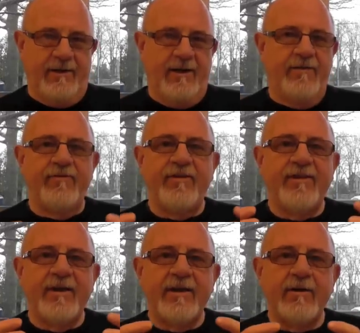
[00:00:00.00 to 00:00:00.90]

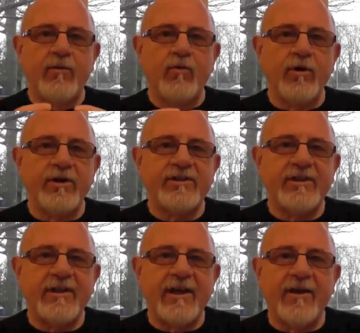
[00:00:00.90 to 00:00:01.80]
Everything works
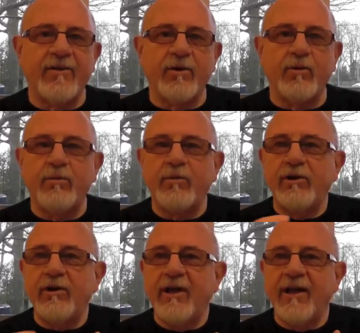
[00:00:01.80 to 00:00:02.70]
together. When we
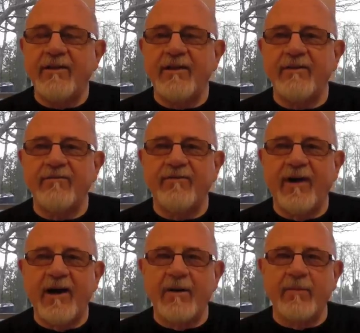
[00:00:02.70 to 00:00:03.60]
look at the
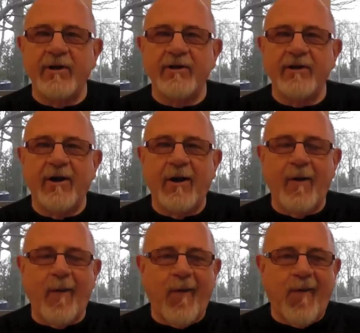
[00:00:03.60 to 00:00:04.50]
environment,
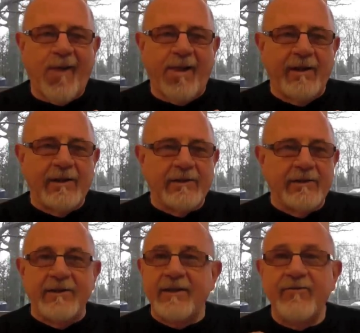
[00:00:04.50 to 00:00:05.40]

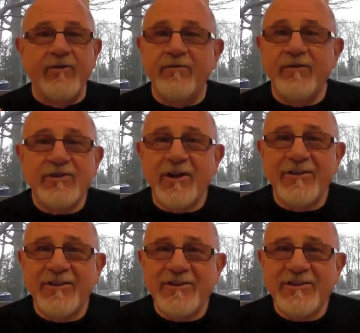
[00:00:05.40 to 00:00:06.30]
even if it's on
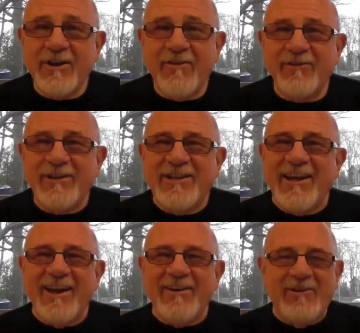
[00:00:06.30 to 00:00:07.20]
the Discovery
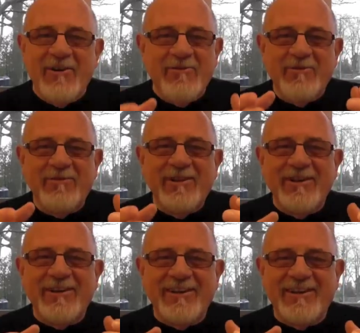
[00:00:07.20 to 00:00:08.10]
Channel, when we
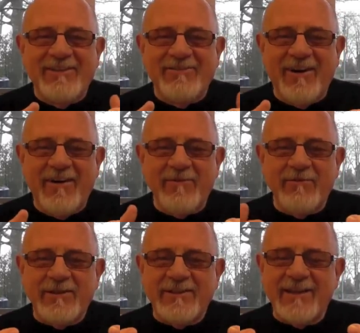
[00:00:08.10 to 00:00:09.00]
look at the environment,
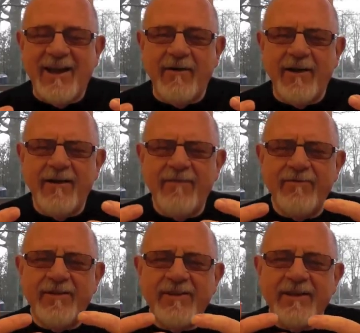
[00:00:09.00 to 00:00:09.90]
we see how
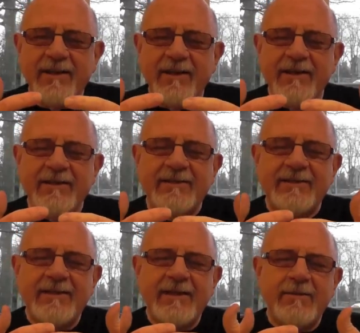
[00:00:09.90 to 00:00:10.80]
everything
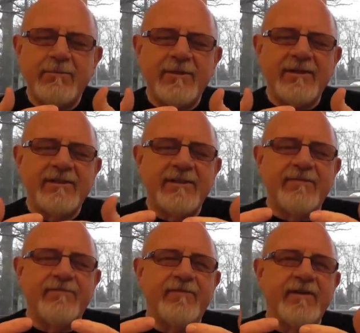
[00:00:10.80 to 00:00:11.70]

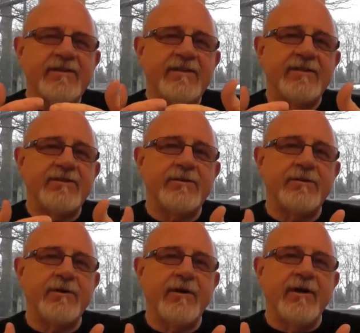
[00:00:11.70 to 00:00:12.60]
seamlessly fits
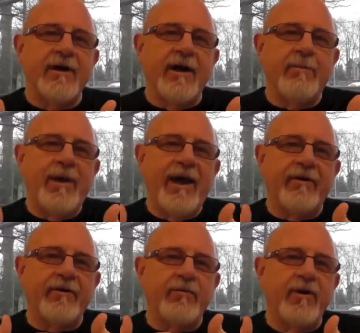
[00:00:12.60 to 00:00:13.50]
into a
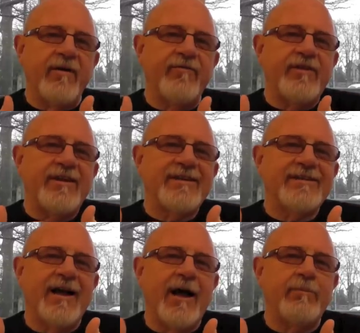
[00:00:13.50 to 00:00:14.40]
pattern where everything is
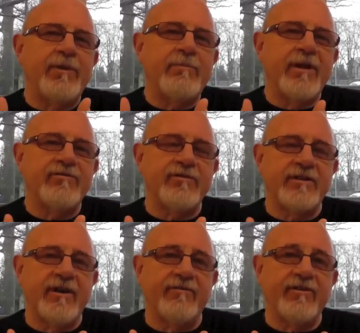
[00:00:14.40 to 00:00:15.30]
complementary
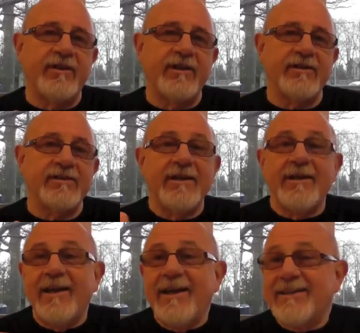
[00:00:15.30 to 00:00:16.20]
to everything else,
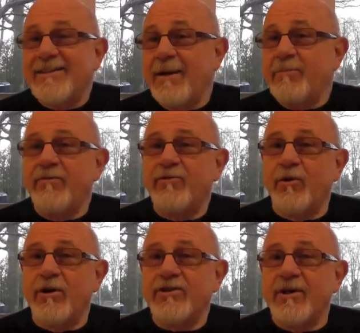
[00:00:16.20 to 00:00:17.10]
except, of
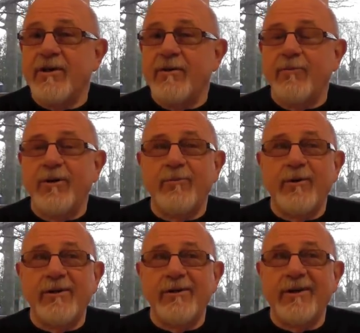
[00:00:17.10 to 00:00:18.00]
course, when
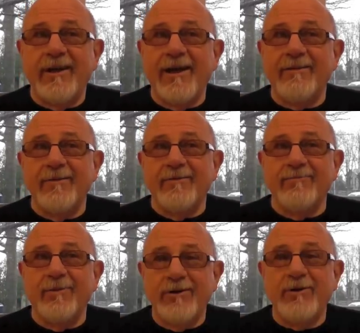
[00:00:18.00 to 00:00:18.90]
we look at
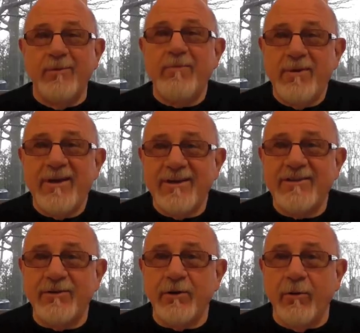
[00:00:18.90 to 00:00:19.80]
what human
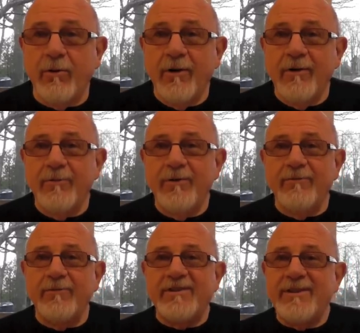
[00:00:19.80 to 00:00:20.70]
beings do.
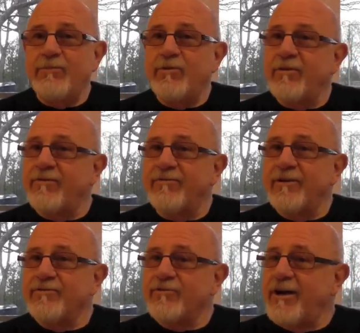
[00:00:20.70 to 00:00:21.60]
We seem to have
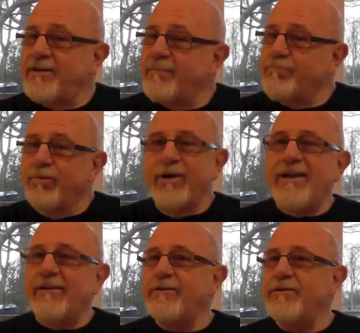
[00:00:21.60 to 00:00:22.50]
tried to
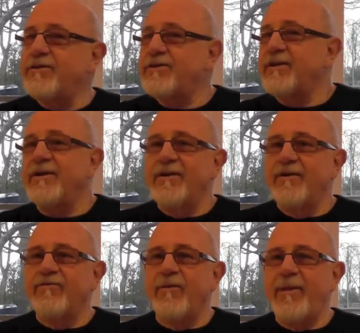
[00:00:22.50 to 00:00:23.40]
break loose
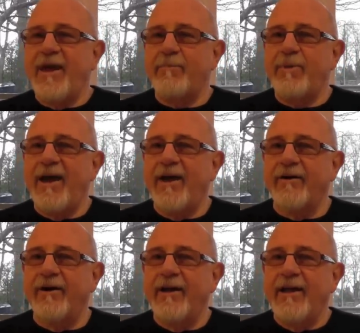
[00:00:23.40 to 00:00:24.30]
from that
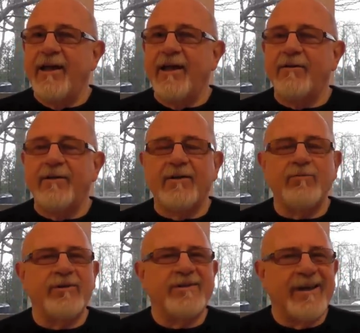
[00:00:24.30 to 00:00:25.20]
pattern,
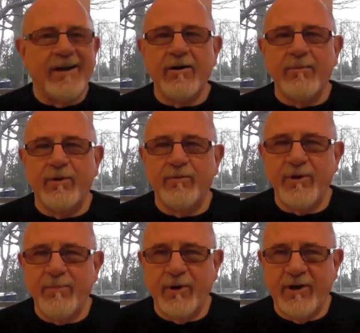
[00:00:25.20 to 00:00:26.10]
and with terrible
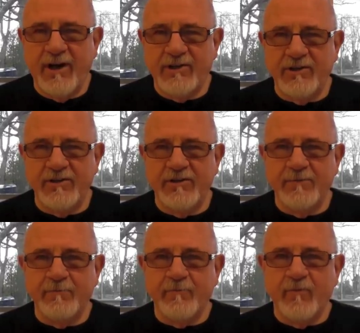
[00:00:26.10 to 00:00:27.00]
repercussions.